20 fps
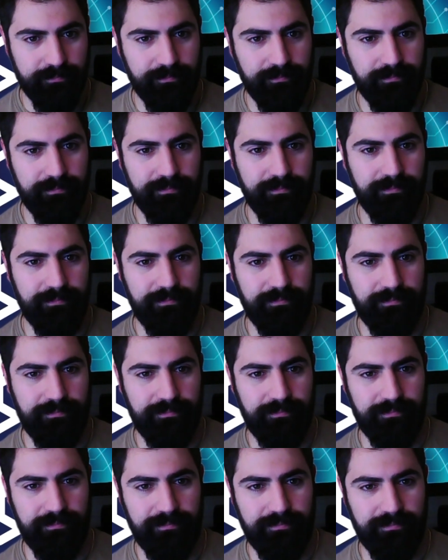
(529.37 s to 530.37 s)

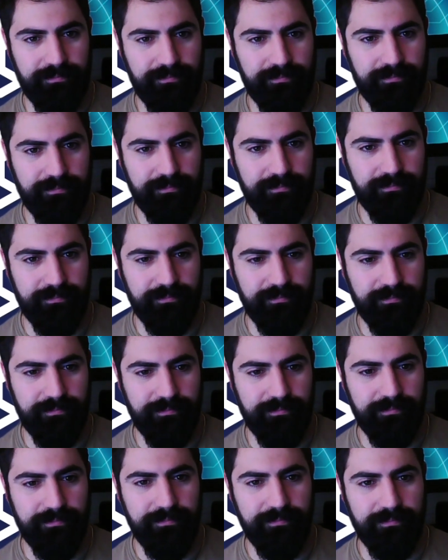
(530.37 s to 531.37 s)

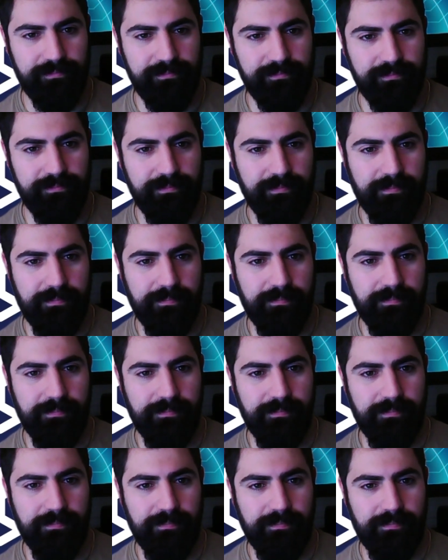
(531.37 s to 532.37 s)

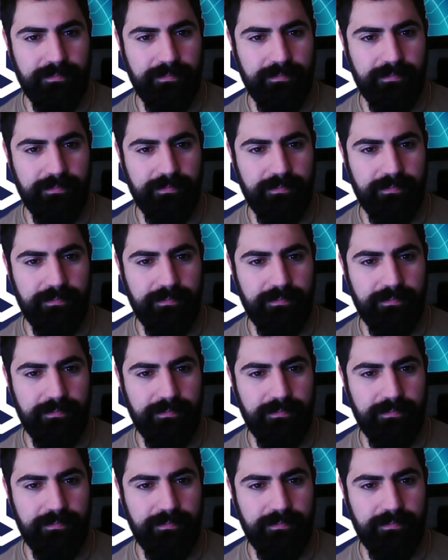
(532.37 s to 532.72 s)
Nobody speaks.